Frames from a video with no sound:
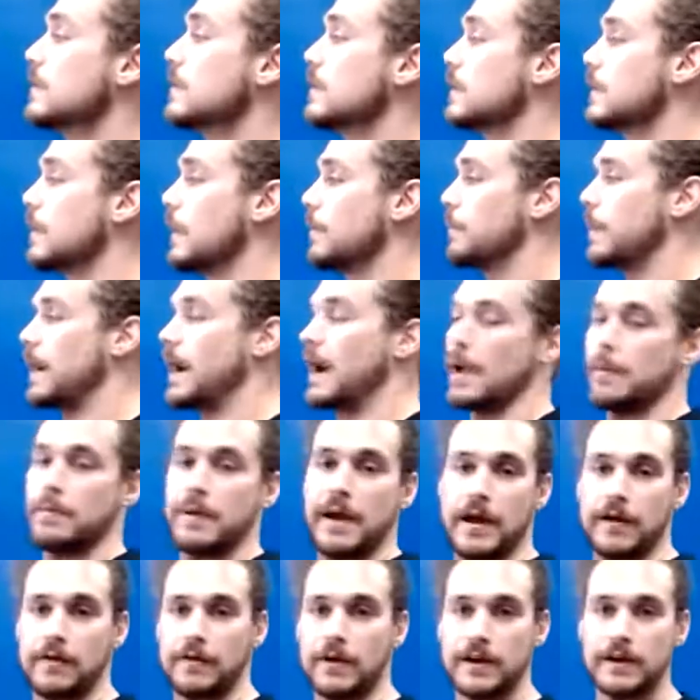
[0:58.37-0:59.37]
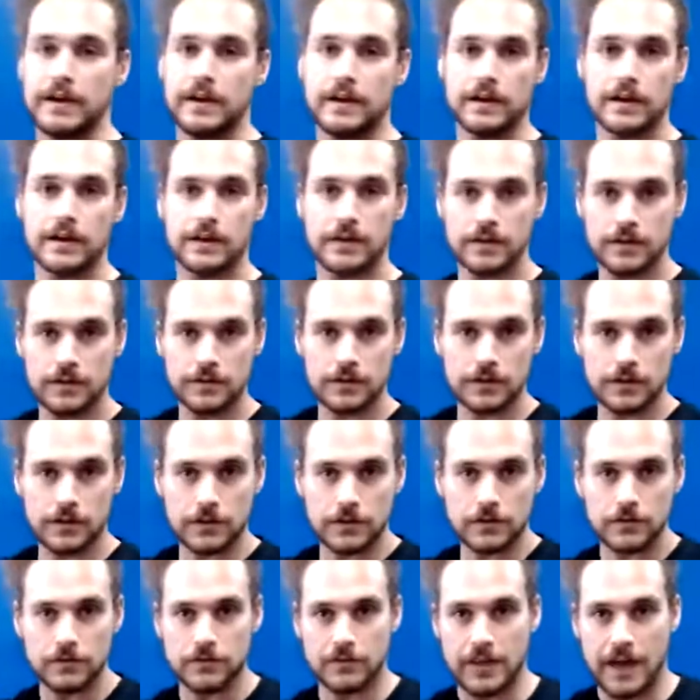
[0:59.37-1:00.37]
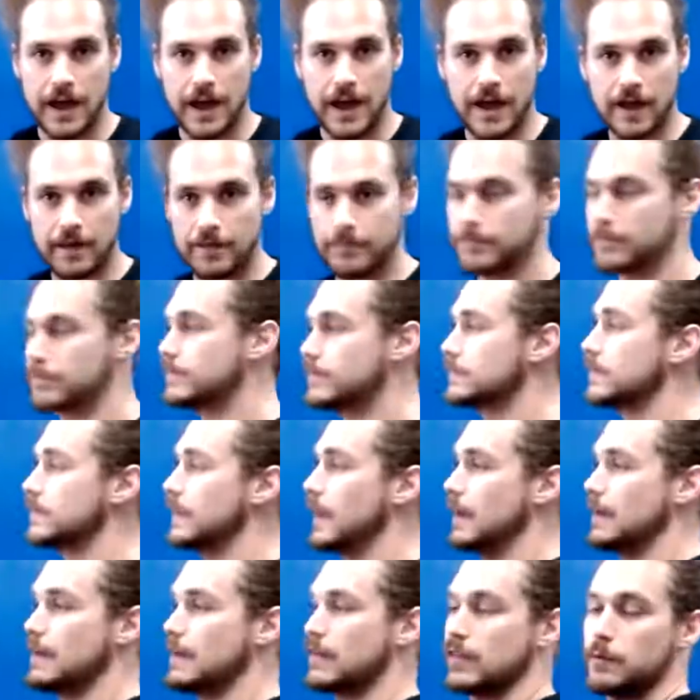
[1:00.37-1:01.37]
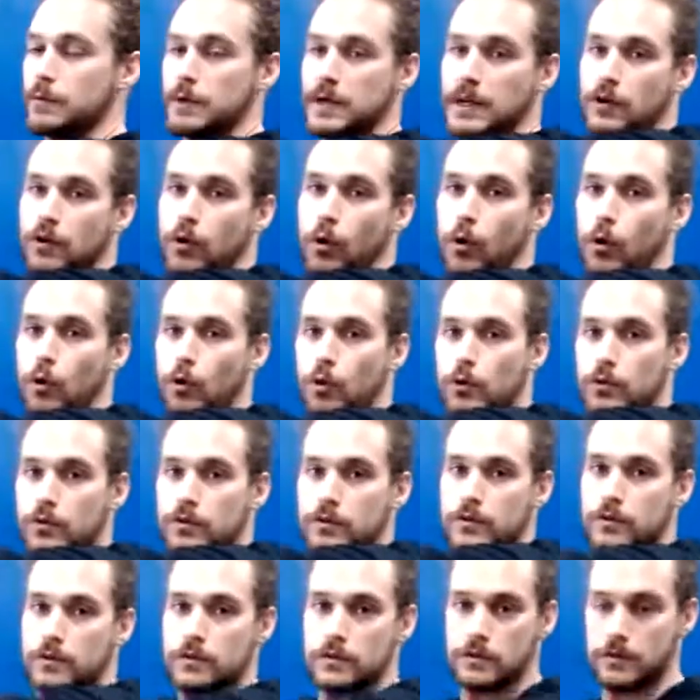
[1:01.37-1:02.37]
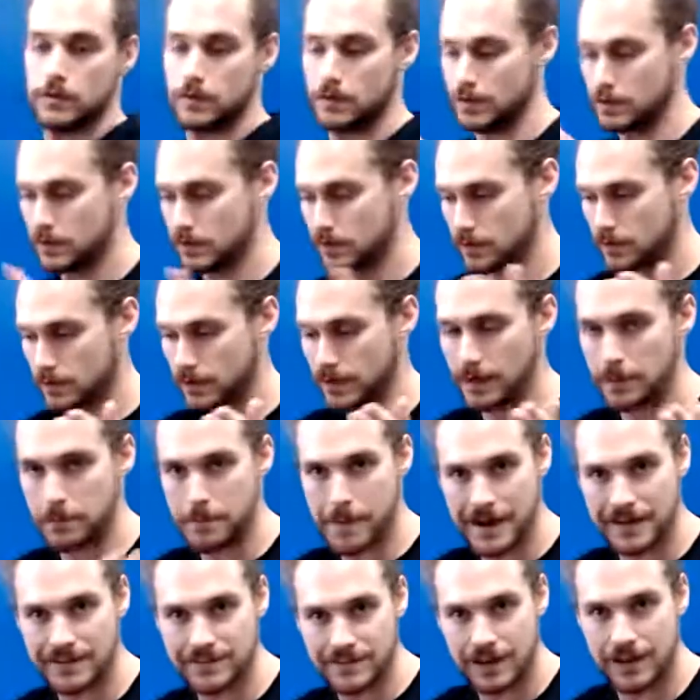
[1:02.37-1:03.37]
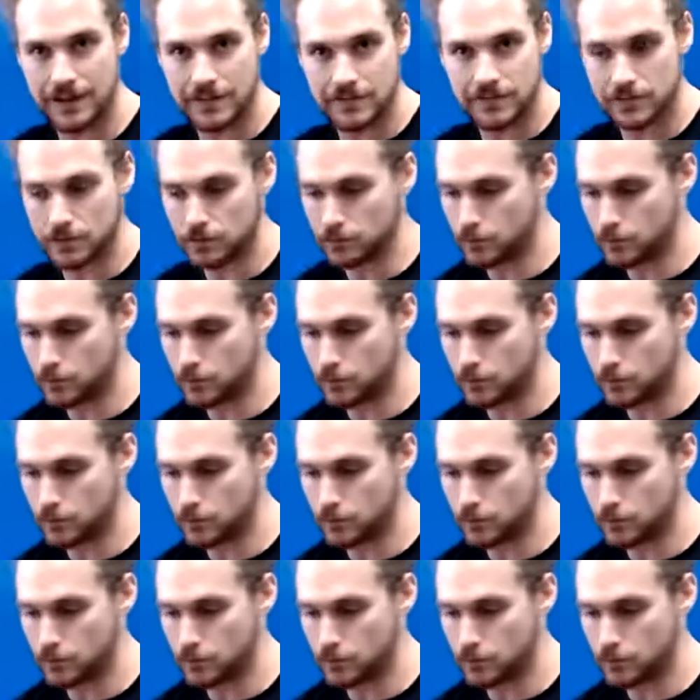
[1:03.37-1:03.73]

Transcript: Got my iPad right here, you can use that. Anything we can hold and maintain some